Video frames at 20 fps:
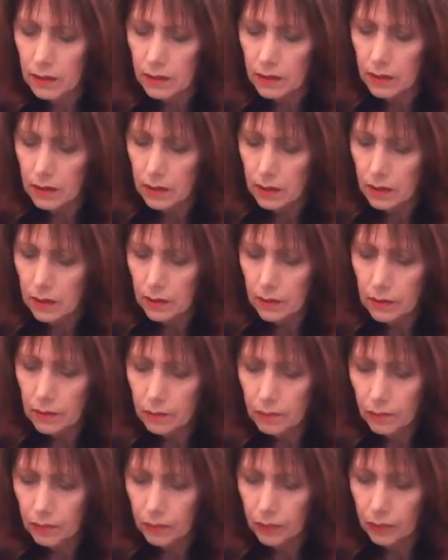
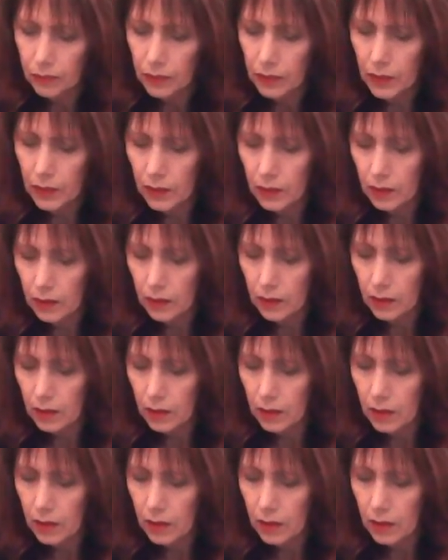(silence)